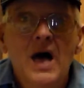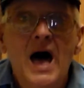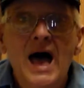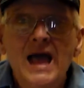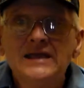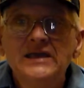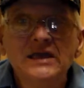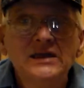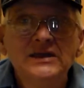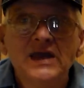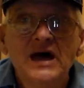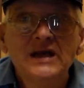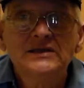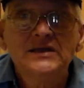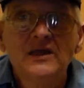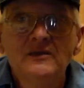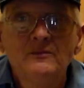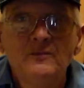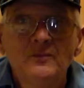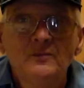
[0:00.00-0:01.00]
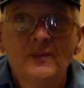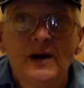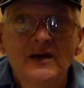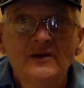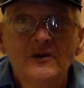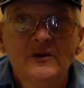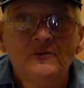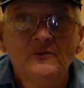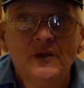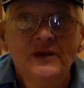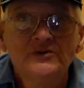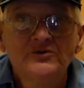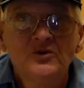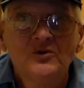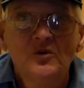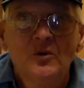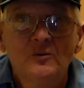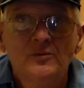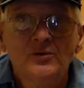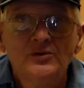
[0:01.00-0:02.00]
I cannot get my
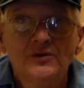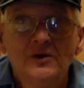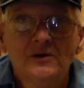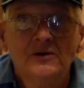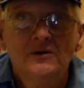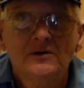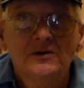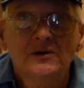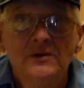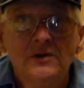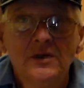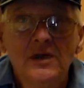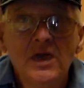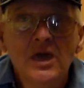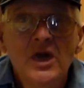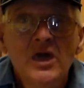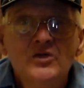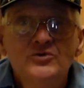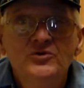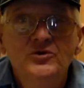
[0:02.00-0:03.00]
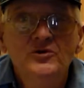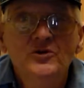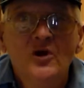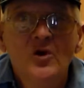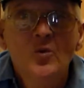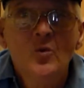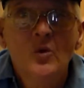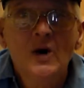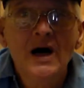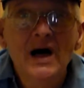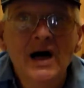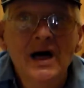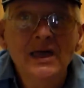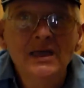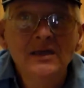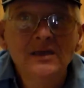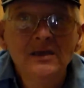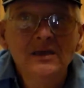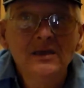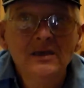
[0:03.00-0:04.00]
conviction overturned. You know
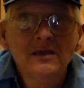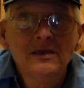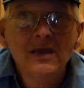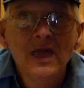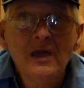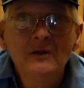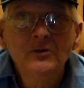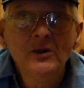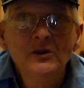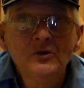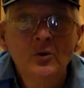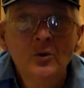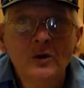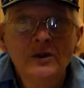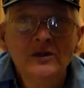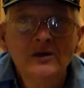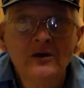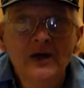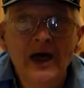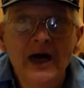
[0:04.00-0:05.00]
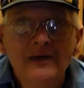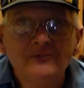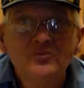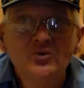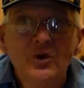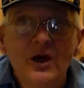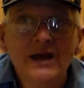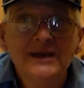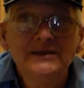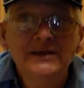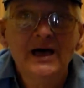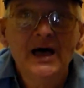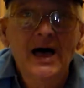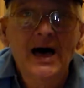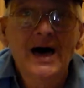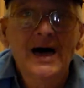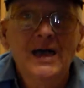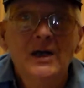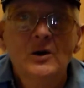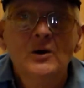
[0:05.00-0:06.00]
why? Every lawyer I've tried to
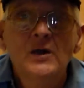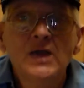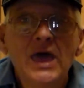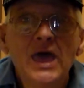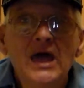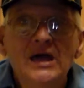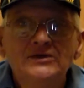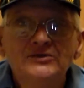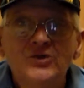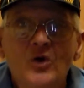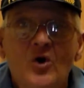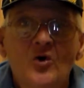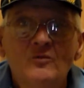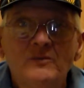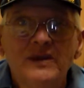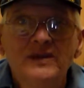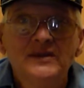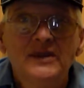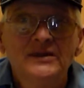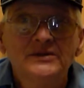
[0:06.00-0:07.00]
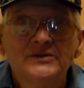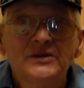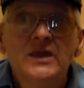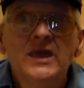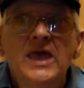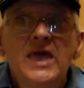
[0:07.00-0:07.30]
hire has told me this.